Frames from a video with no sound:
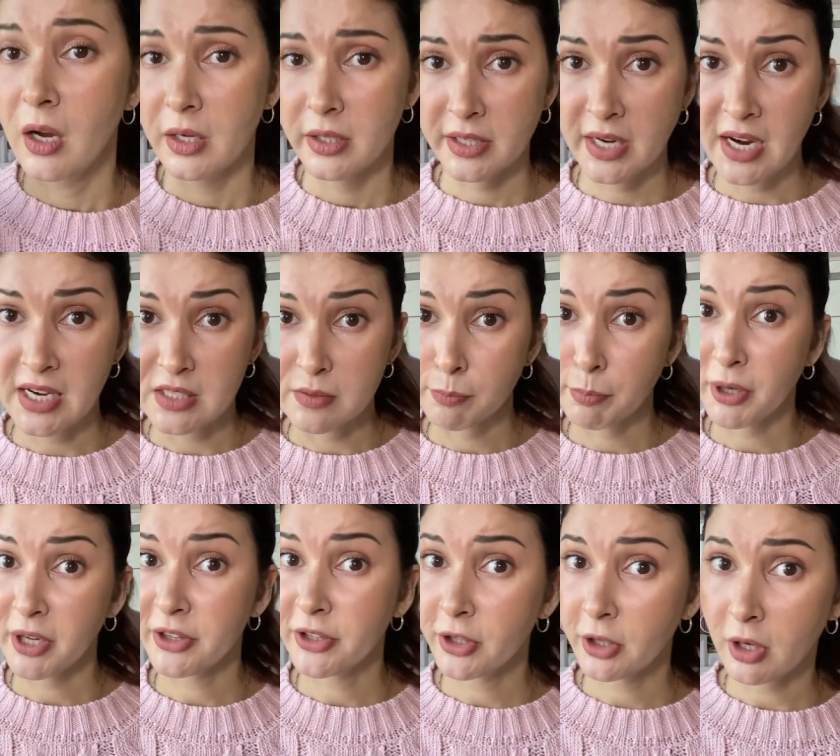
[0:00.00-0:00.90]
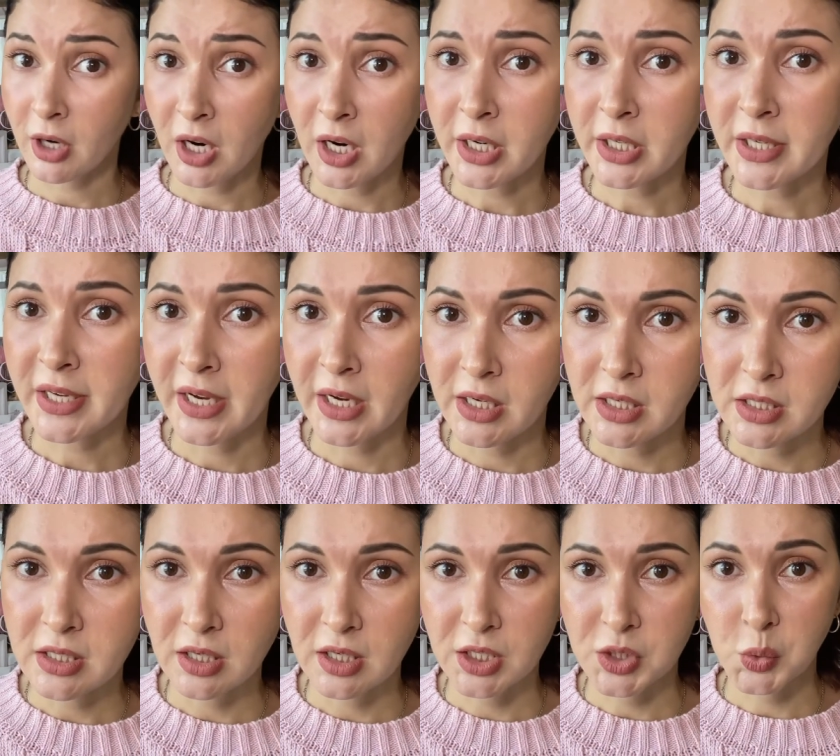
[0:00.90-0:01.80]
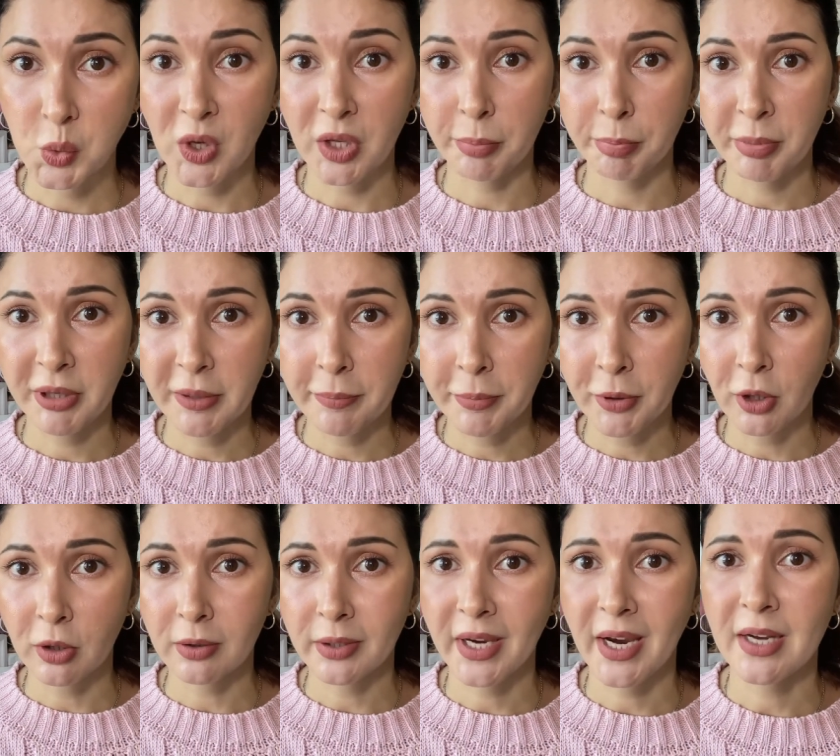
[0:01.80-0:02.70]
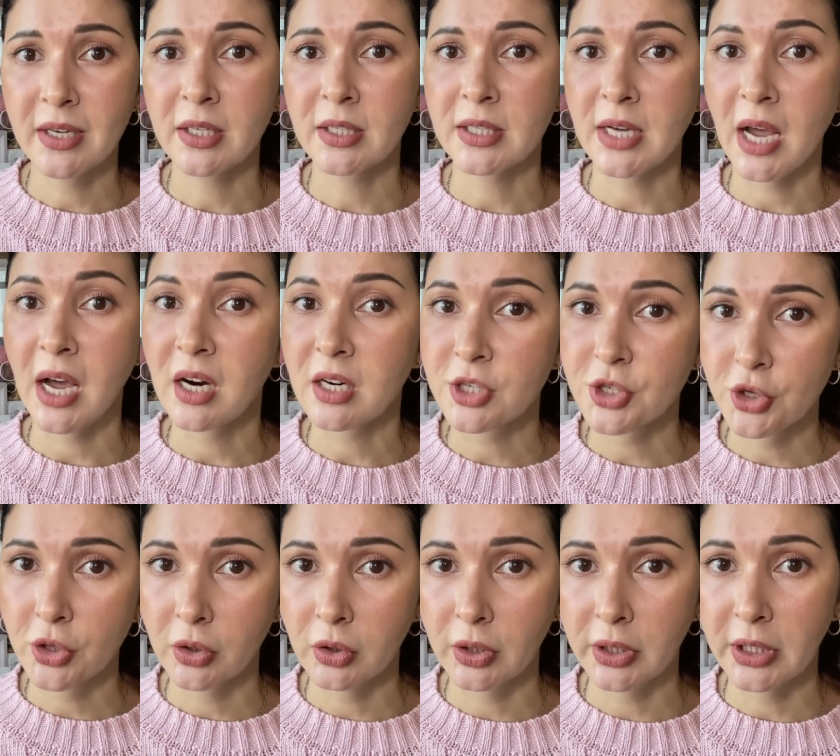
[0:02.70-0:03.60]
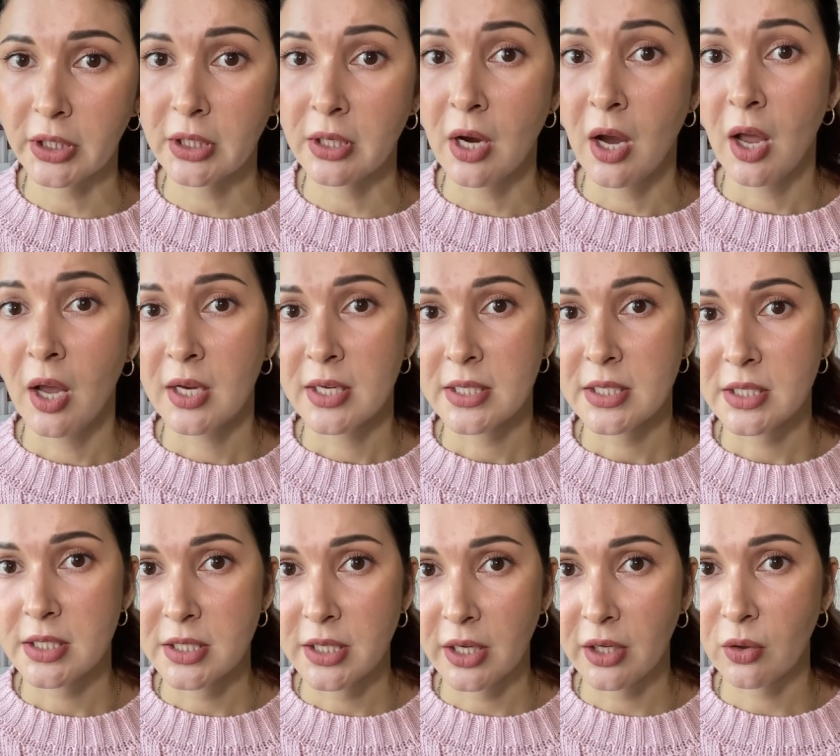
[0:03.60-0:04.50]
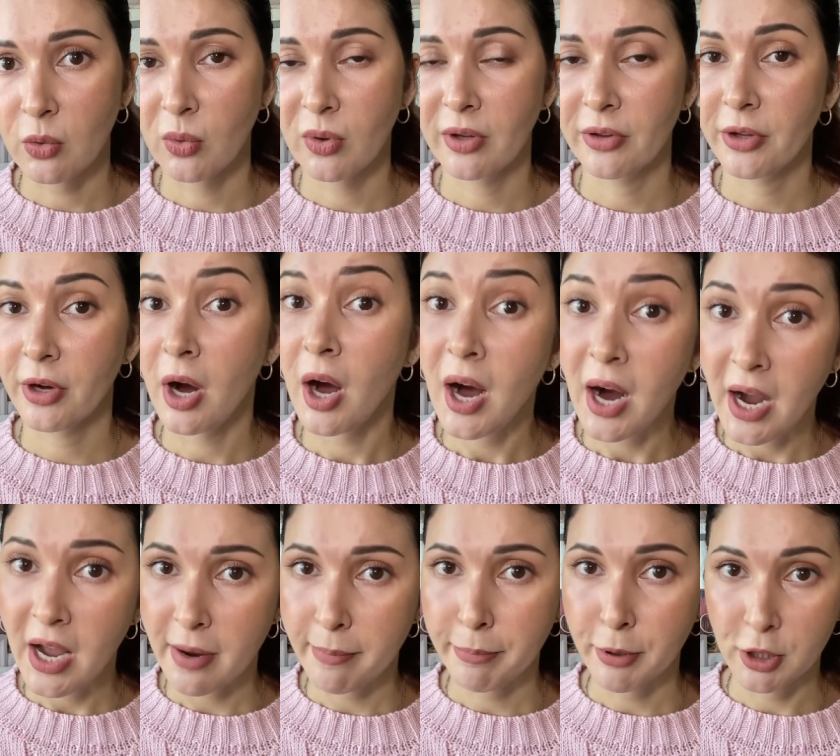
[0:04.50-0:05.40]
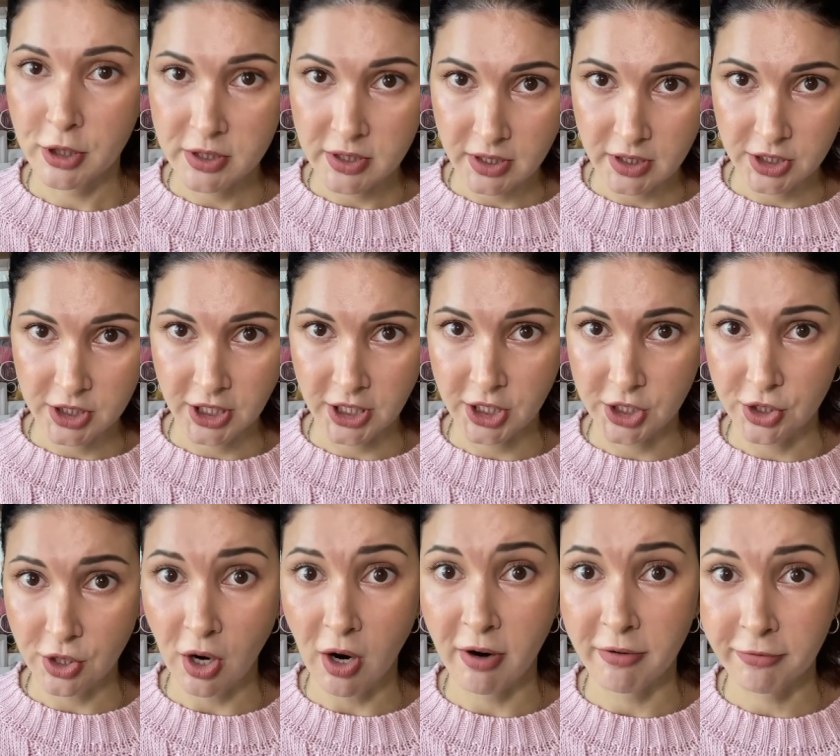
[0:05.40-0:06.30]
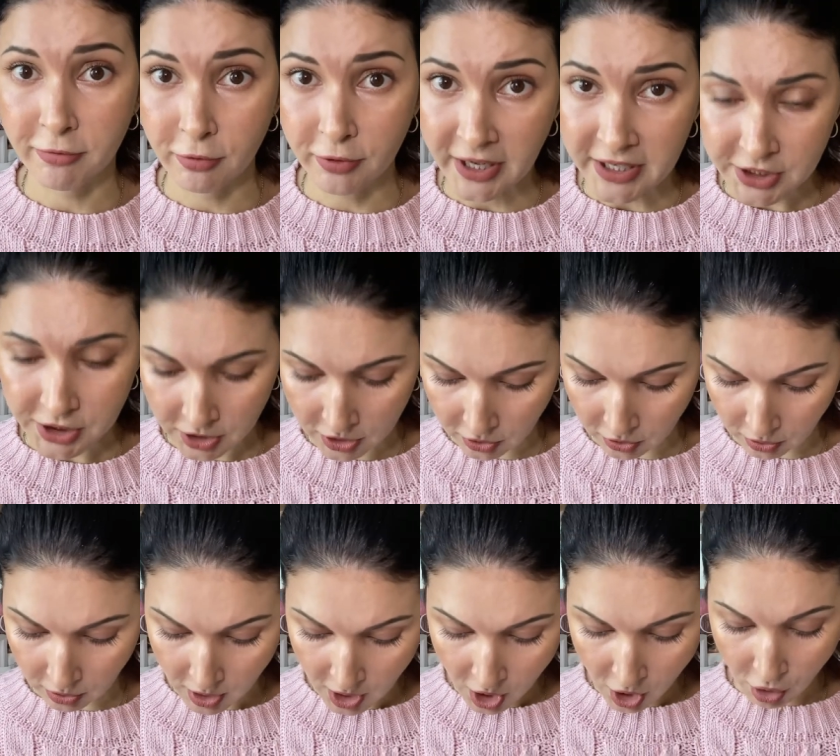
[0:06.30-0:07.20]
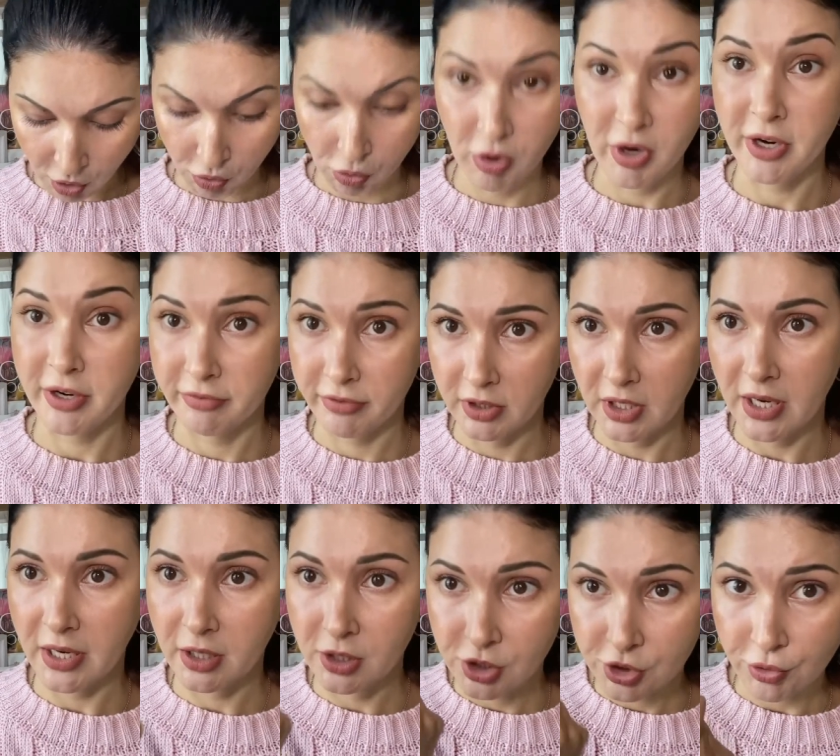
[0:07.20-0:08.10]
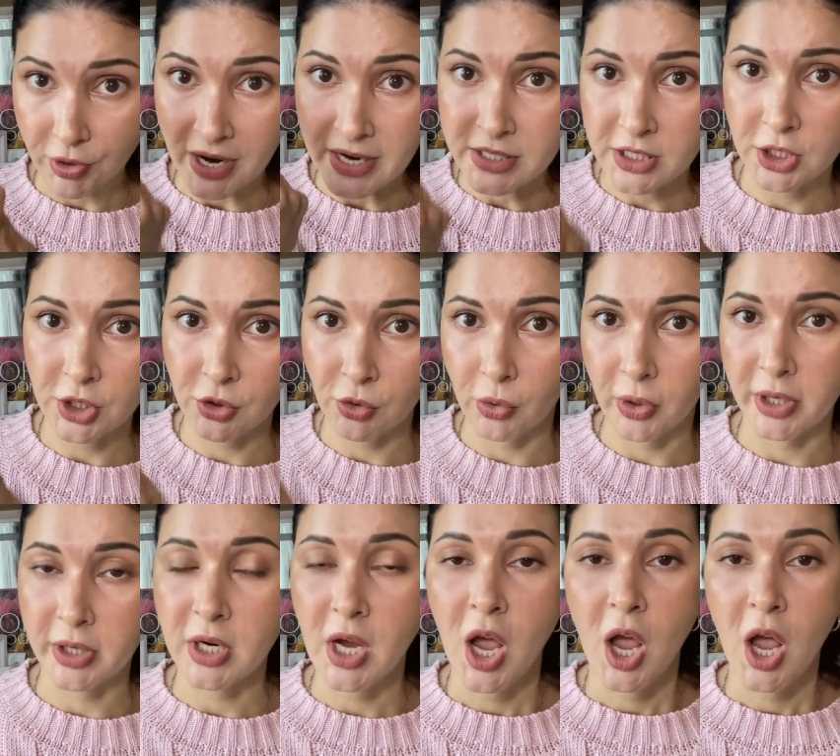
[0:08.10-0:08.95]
Guys, but there are cases when people cannot actually stick with a higher percentage of retinol or even like tretinoin.